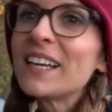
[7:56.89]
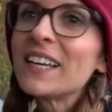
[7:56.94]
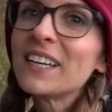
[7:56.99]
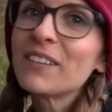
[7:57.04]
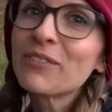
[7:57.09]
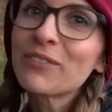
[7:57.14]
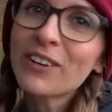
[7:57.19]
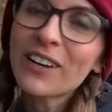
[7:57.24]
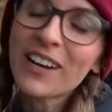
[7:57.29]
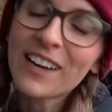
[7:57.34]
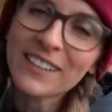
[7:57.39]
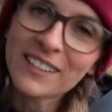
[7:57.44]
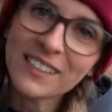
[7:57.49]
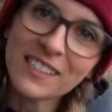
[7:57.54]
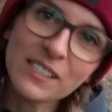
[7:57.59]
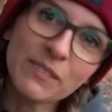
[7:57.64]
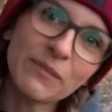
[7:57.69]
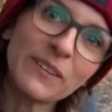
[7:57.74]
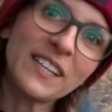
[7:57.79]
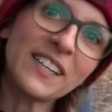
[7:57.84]
If you like
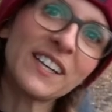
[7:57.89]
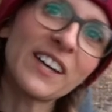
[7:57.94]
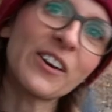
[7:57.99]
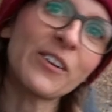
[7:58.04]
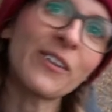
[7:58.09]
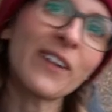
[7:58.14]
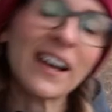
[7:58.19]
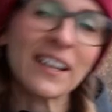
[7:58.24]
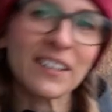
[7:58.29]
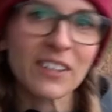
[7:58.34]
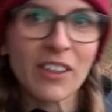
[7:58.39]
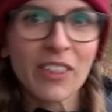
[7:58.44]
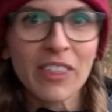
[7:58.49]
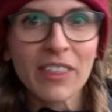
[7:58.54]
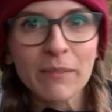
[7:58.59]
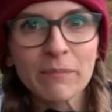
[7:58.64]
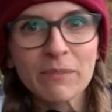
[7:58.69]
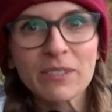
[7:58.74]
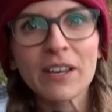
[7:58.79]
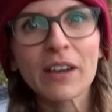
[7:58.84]
this video, add a
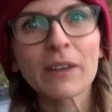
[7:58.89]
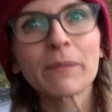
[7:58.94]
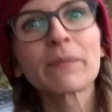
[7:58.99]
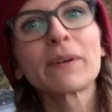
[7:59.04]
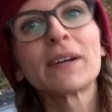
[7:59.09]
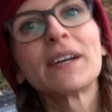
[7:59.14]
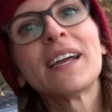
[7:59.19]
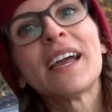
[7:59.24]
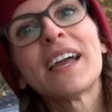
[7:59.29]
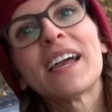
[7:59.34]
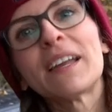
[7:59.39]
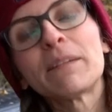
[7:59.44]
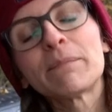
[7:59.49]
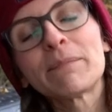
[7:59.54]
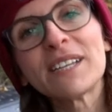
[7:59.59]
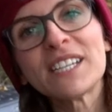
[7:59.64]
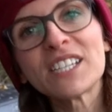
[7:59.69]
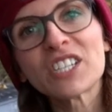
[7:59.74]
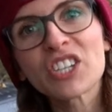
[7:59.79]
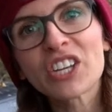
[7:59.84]
thumbs up and
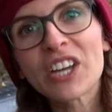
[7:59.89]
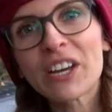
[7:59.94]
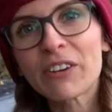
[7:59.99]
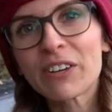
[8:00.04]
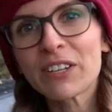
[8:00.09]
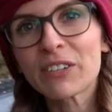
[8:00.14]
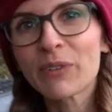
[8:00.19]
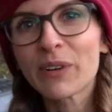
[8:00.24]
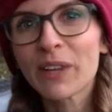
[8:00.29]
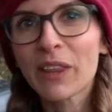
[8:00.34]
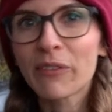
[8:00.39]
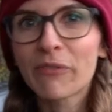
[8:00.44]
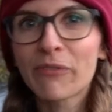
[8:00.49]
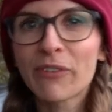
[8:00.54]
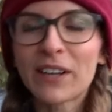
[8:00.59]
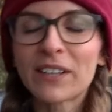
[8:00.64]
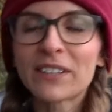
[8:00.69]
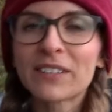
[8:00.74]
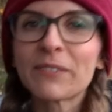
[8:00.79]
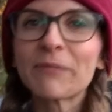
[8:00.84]
please share it with a
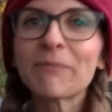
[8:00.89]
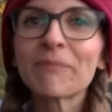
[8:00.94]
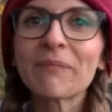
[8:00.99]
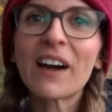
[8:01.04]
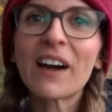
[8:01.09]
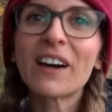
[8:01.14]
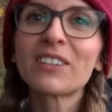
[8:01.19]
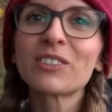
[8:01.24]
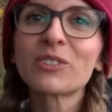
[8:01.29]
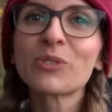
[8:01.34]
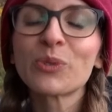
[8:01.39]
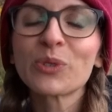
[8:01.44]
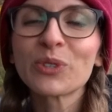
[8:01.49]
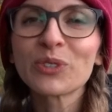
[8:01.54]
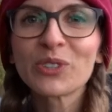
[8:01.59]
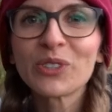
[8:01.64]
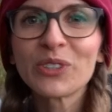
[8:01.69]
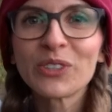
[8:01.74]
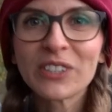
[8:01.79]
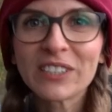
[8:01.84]
friend. I'll talk
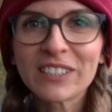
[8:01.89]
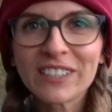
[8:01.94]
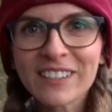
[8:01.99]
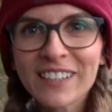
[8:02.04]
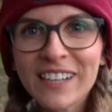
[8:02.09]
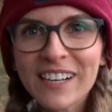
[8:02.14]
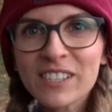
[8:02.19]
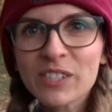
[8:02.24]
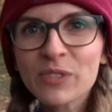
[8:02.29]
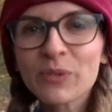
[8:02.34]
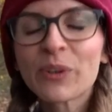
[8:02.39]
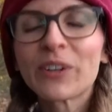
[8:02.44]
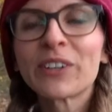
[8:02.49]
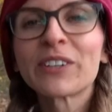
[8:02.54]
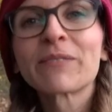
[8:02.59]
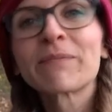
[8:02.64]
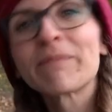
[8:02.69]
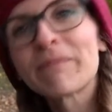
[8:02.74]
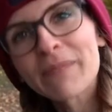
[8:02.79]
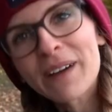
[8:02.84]
to you in the next
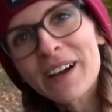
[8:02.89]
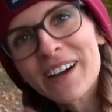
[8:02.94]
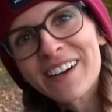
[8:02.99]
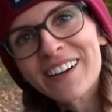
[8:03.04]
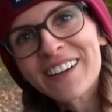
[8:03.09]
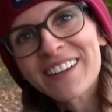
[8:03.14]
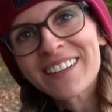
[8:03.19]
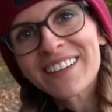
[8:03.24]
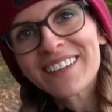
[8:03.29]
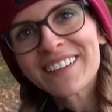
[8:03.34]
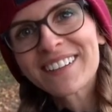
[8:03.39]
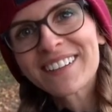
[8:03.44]
one. Bye.